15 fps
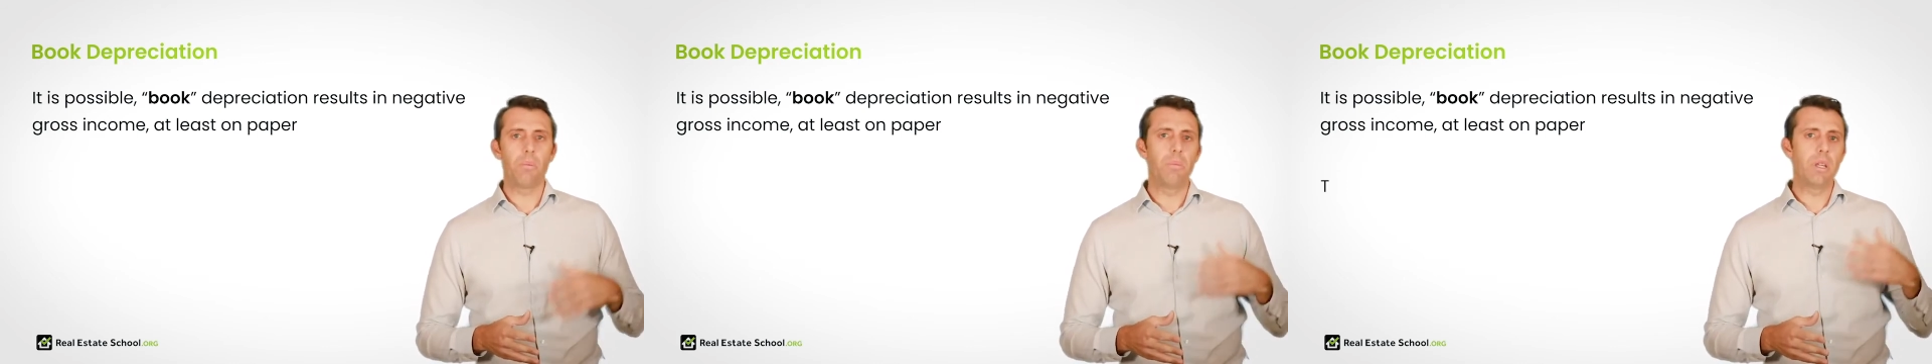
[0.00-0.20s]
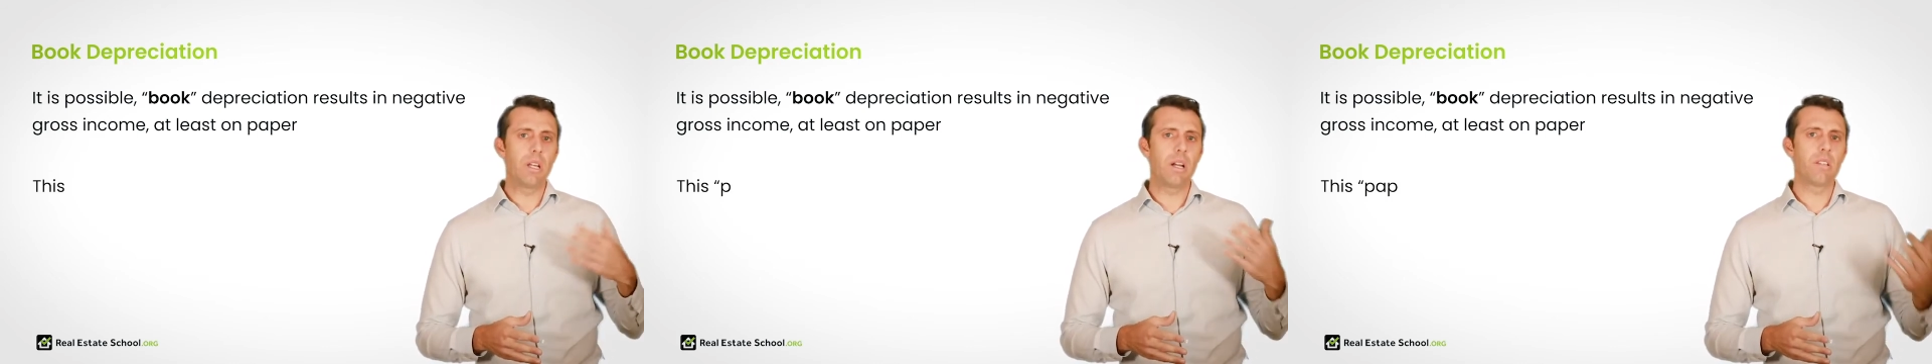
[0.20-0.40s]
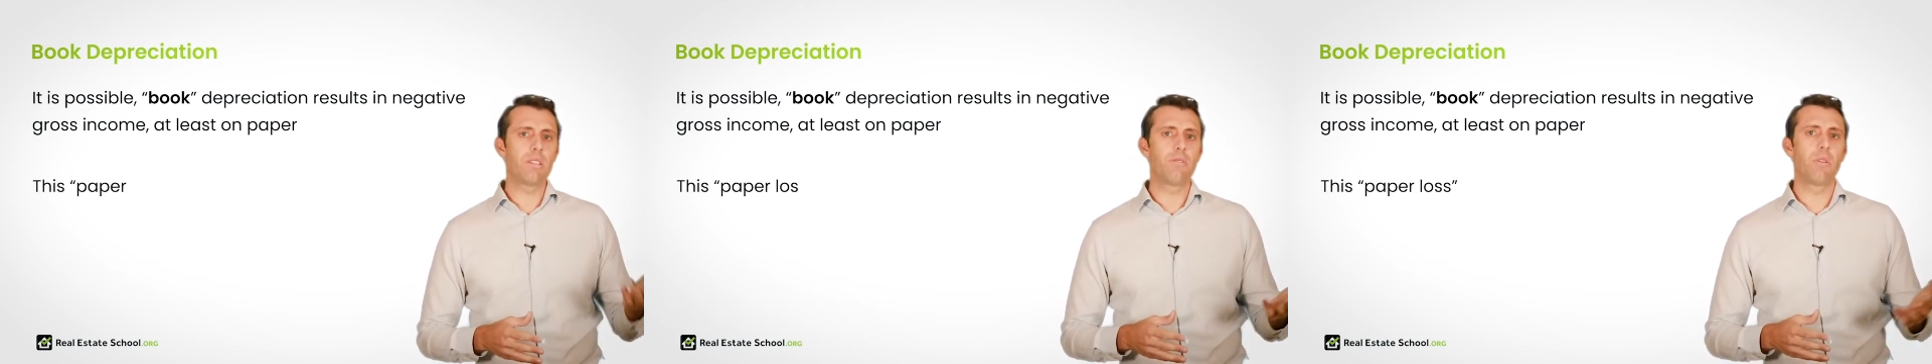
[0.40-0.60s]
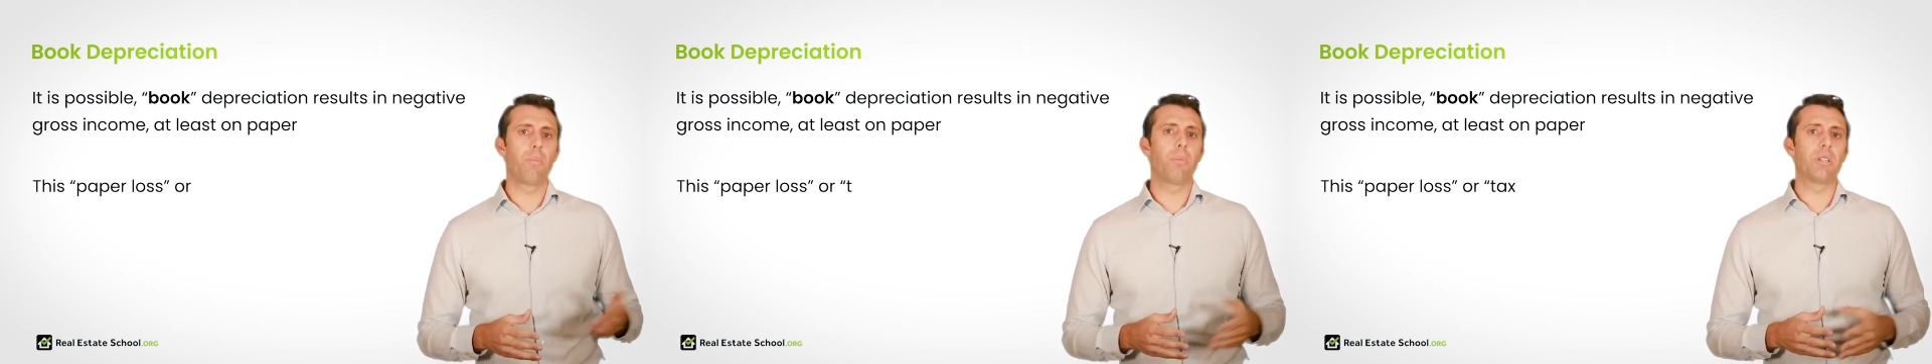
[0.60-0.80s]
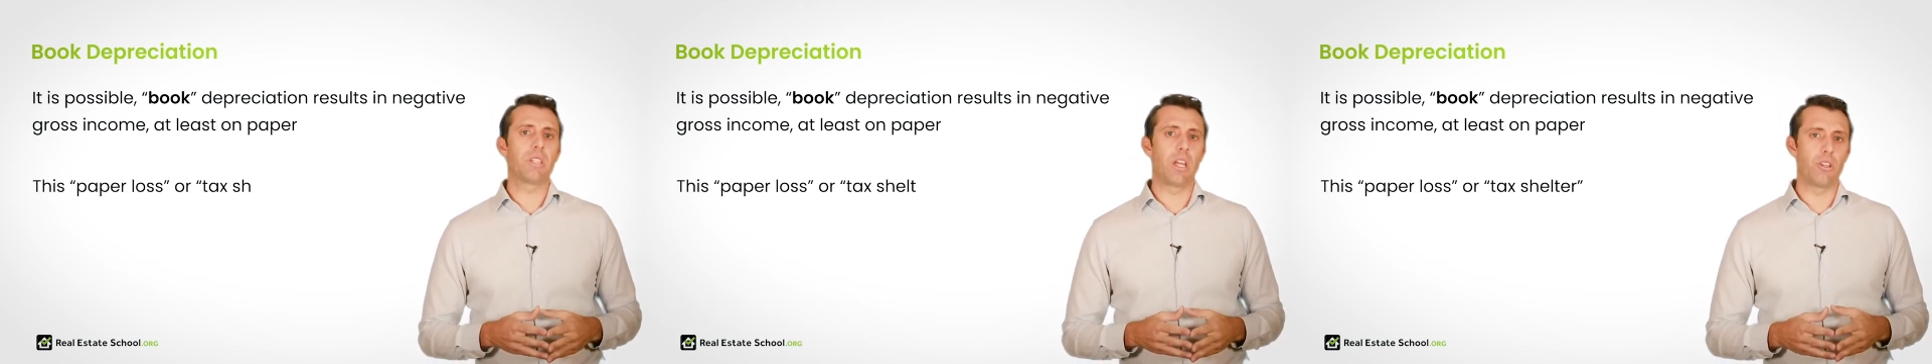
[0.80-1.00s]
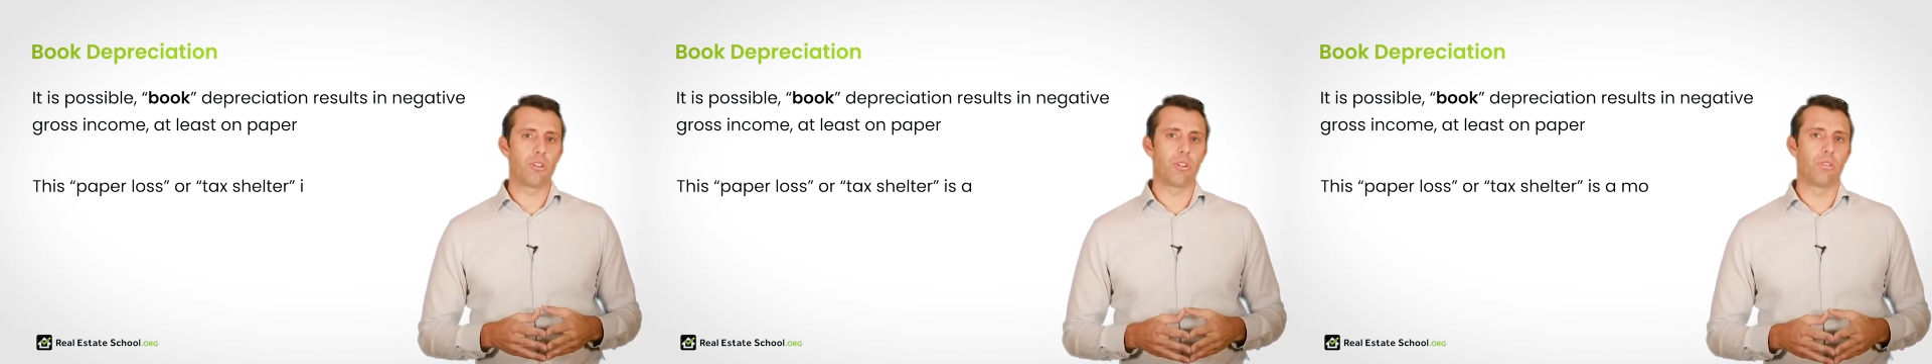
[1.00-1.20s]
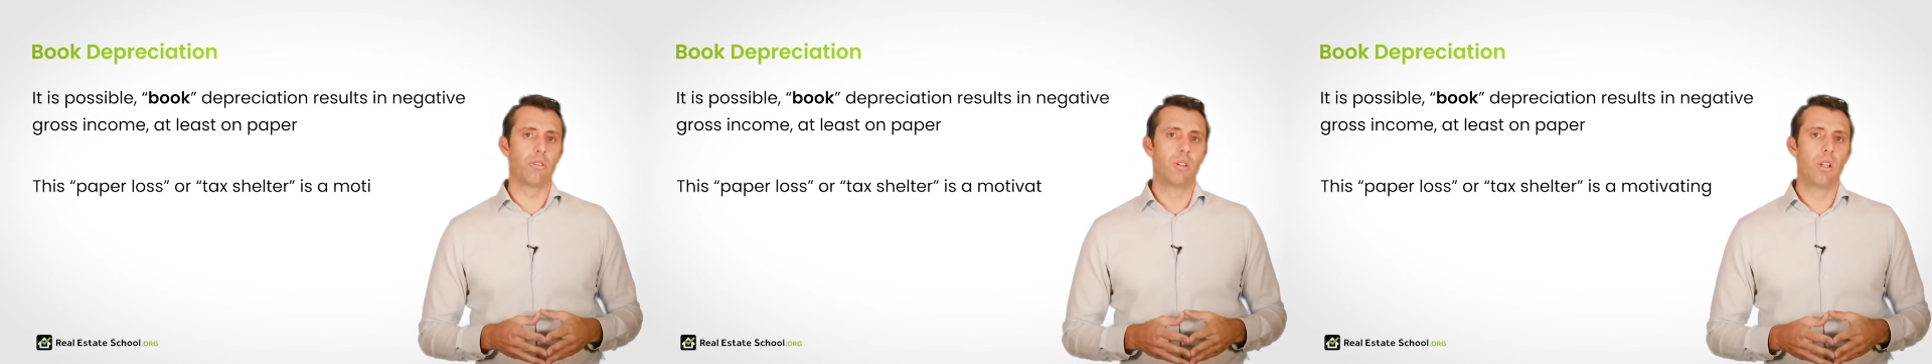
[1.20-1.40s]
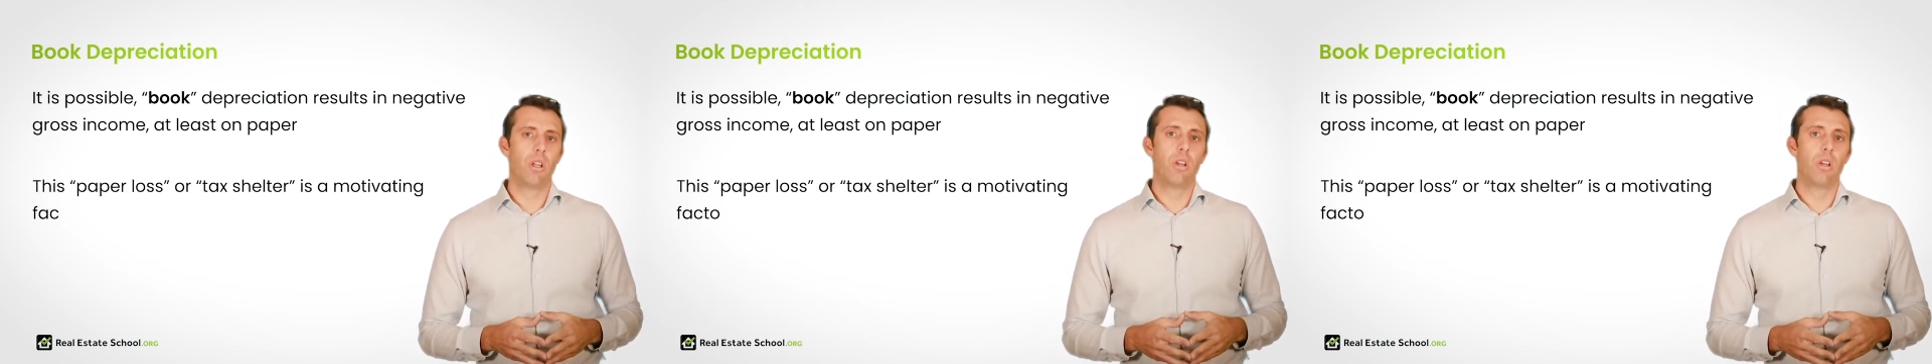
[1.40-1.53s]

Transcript: Because of the potential